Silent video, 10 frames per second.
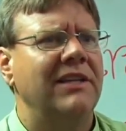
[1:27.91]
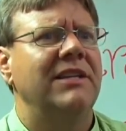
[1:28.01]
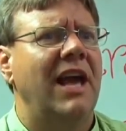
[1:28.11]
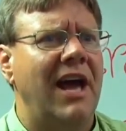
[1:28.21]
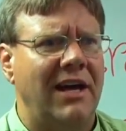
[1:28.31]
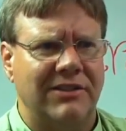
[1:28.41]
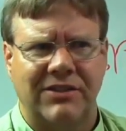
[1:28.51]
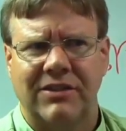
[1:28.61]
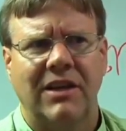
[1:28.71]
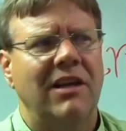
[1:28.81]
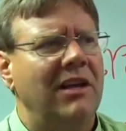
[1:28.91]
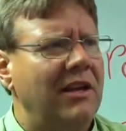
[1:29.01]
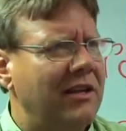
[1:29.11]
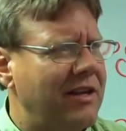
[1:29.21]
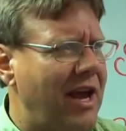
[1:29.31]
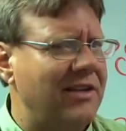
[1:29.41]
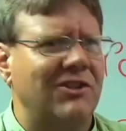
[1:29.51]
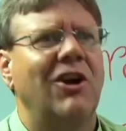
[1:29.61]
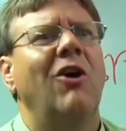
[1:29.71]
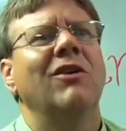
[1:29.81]
Yes, yes,
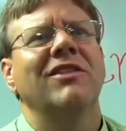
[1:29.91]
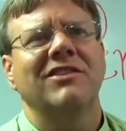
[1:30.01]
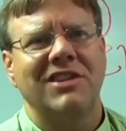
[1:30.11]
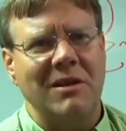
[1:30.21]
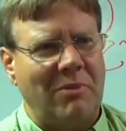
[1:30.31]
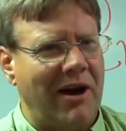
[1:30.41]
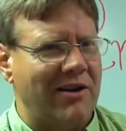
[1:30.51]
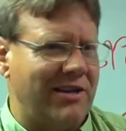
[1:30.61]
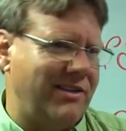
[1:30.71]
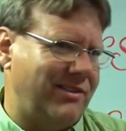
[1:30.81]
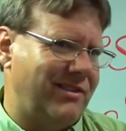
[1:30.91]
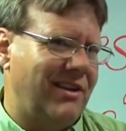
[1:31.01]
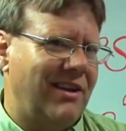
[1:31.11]
go to the tea parties.